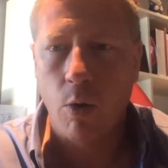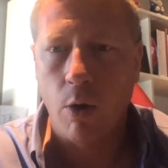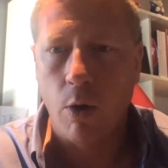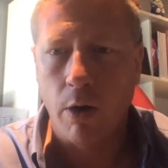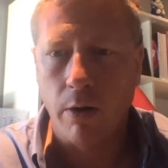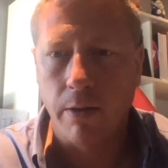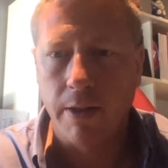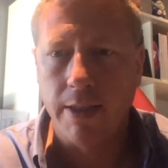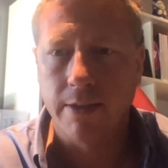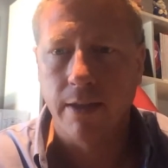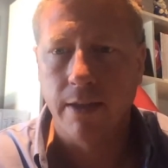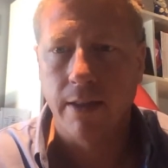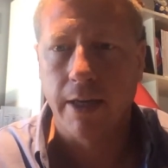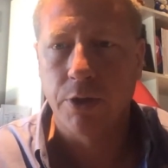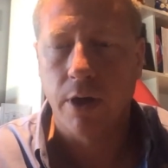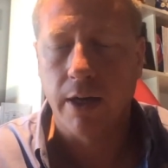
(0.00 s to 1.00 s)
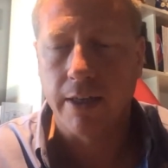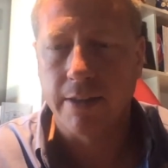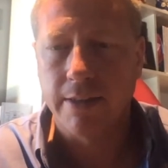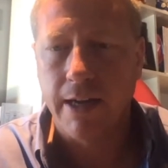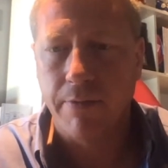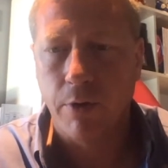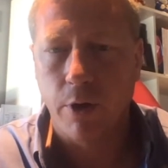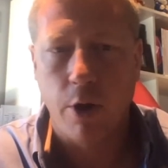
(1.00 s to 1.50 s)
break, or these
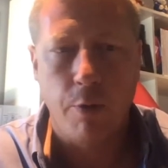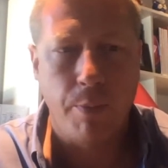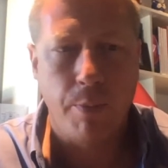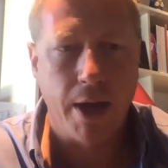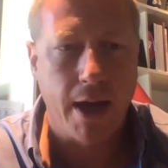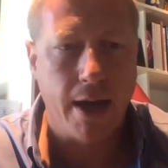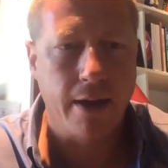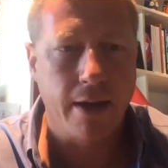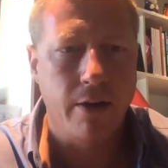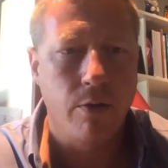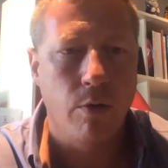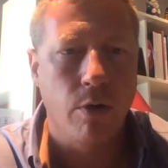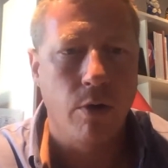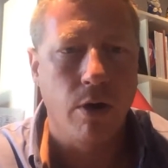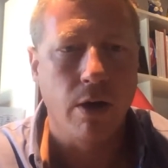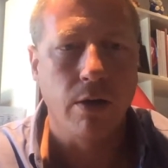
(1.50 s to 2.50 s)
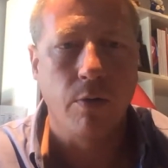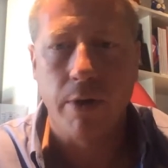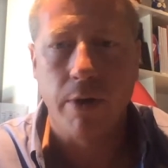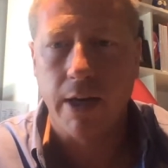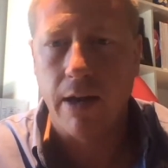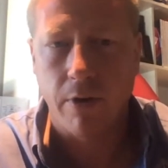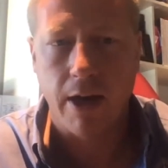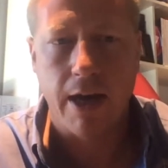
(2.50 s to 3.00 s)
electronics never go bad,
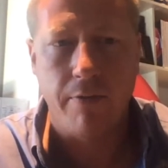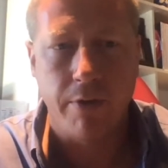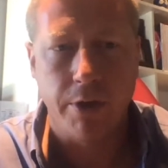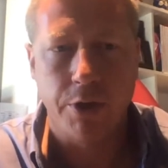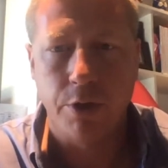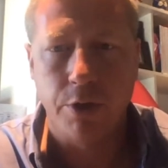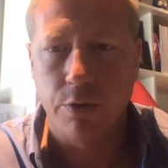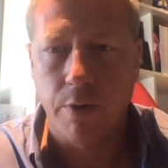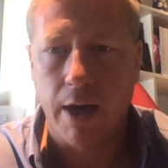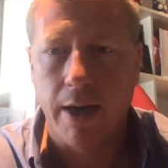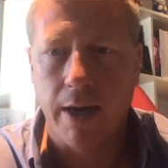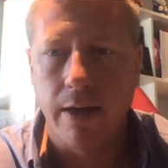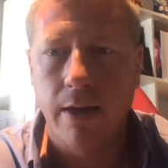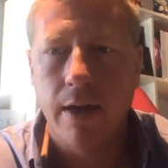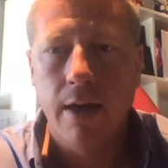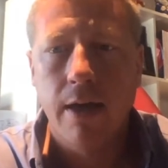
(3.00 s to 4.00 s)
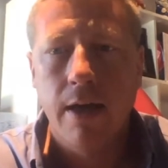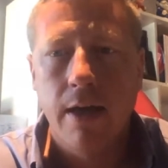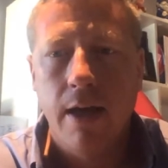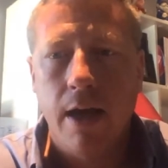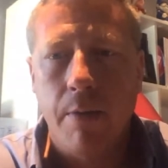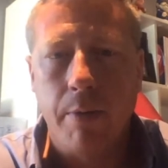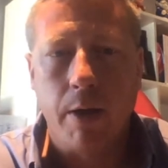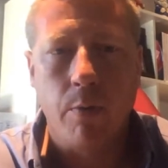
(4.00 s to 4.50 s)
or we never have issues,
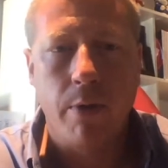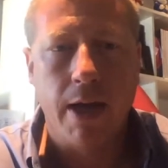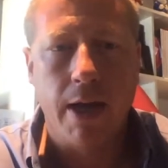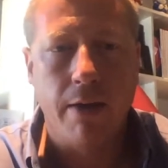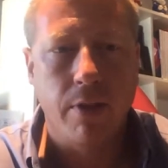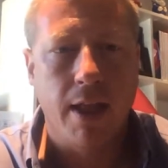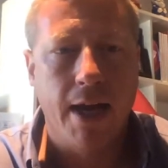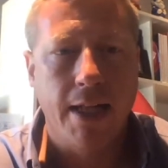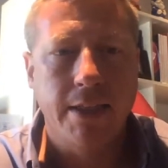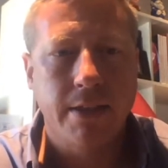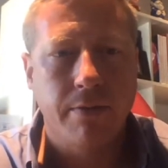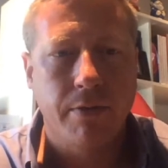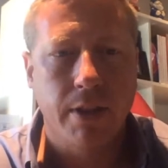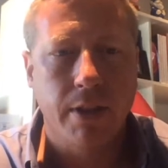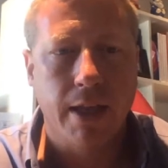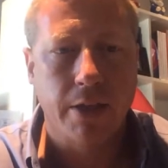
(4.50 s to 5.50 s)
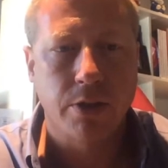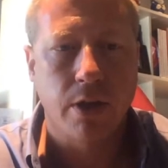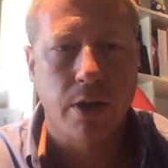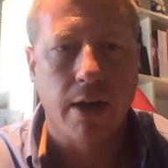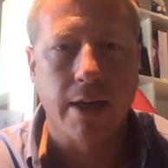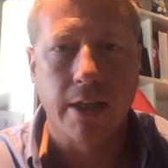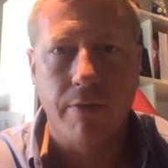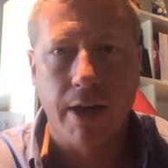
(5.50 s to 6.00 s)
right? I mean, we have lots
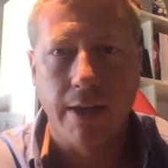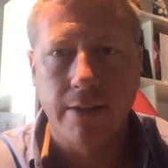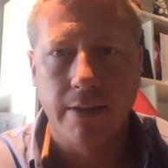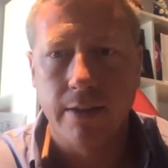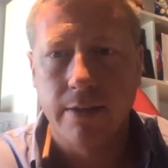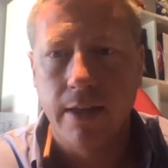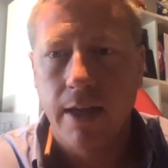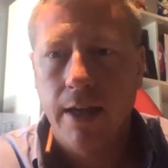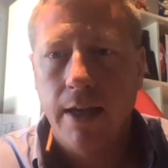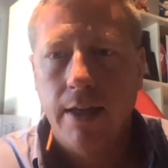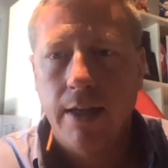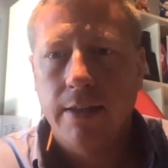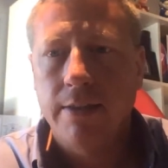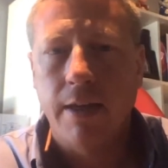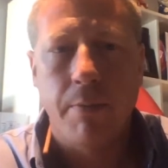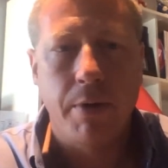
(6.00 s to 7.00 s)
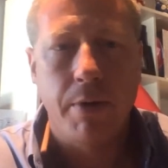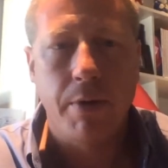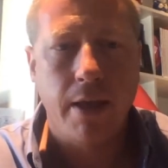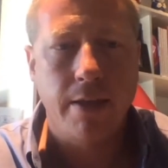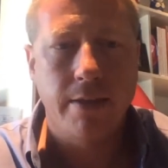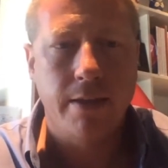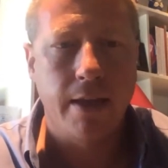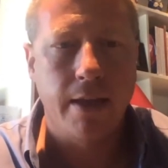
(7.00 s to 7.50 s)
of electronic devices.
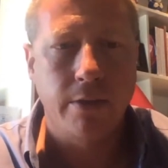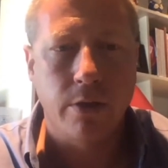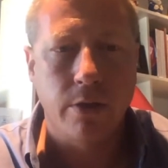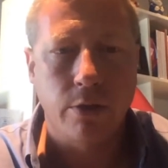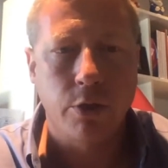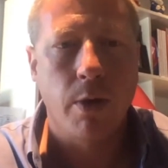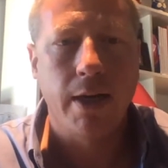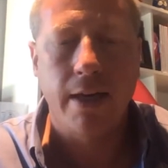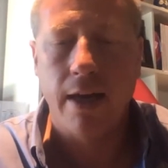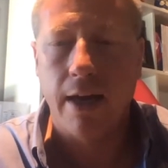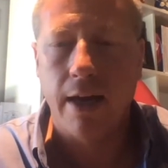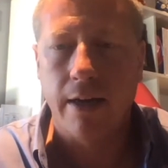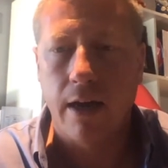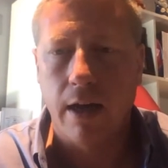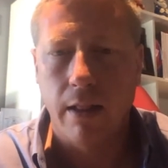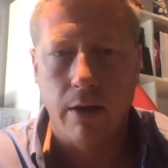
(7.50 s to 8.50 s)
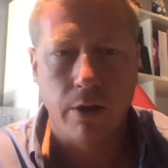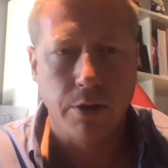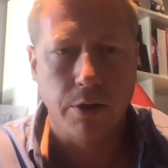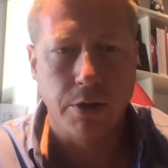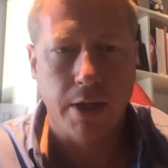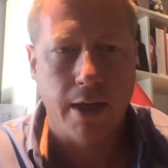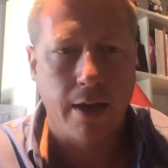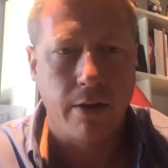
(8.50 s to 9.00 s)
Some of these things are
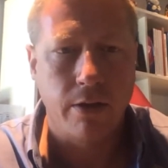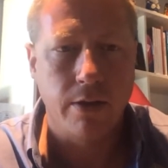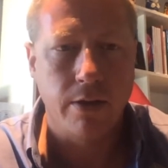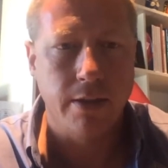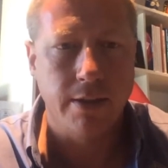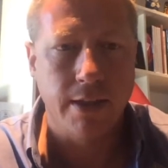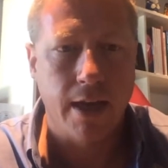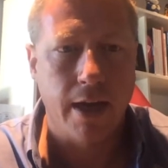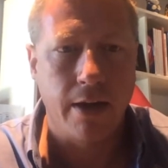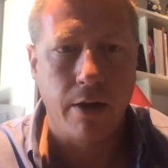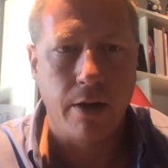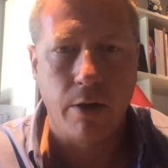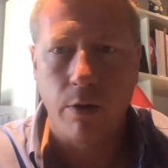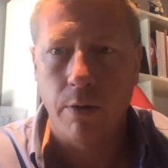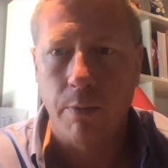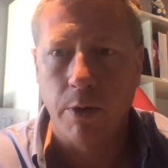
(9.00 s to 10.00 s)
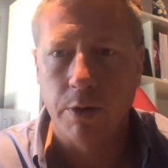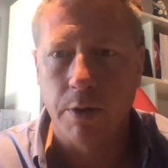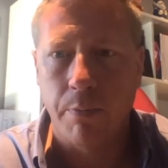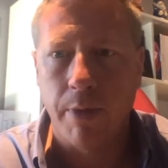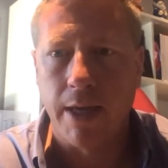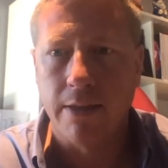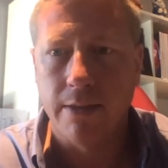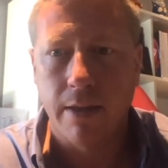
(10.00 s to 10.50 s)
$29 and are designed to
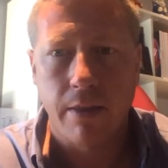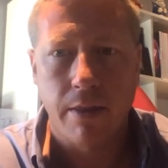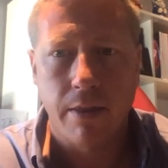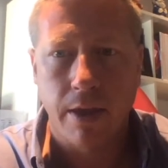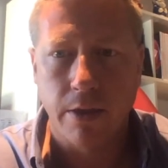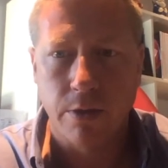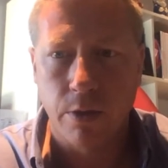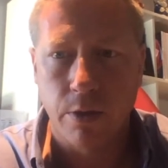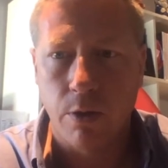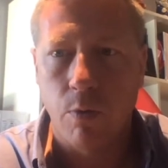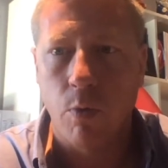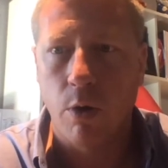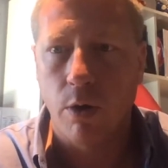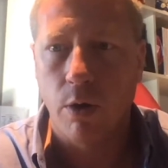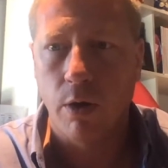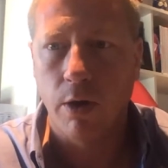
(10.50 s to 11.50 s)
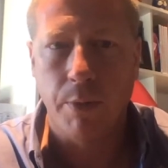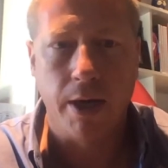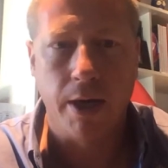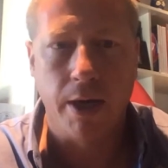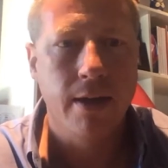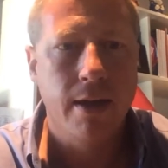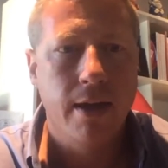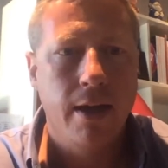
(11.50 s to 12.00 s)
do the most amazing things in the
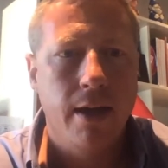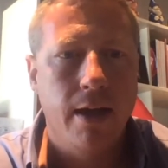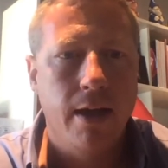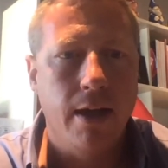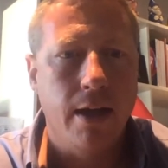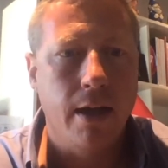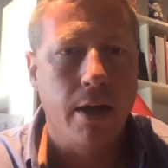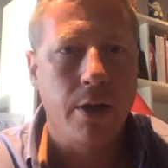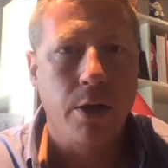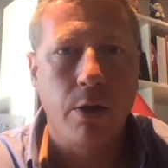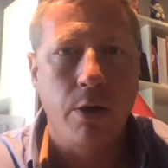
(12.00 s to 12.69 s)
world, but